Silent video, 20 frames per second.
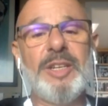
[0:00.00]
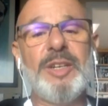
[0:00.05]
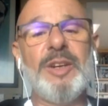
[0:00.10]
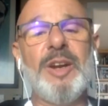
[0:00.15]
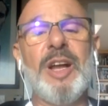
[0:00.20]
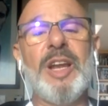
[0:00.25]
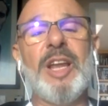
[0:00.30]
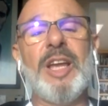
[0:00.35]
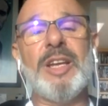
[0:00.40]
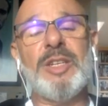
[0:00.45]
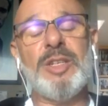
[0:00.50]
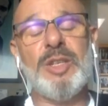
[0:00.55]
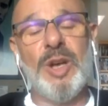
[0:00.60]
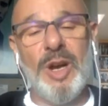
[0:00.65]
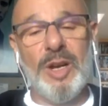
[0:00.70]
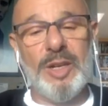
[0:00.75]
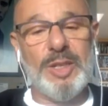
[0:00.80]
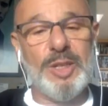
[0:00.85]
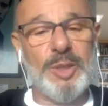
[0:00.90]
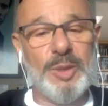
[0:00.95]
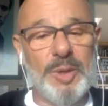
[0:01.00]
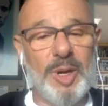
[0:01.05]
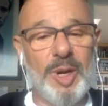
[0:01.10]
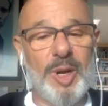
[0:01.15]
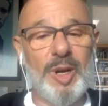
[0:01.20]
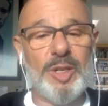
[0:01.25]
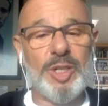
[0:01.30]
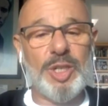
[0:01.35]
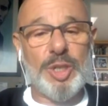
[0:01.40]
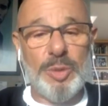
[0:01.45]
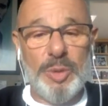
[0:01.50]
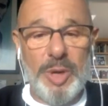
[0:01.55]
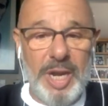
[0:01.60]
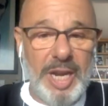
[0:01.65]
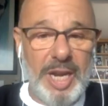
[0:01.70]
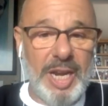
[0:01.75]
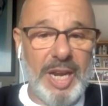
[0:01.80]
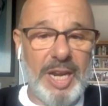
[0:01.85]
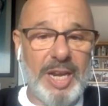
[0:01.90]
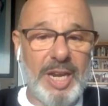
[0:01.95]
I like talked to her
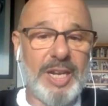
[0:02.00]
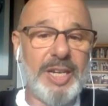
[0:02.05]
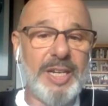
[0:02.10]
shrink.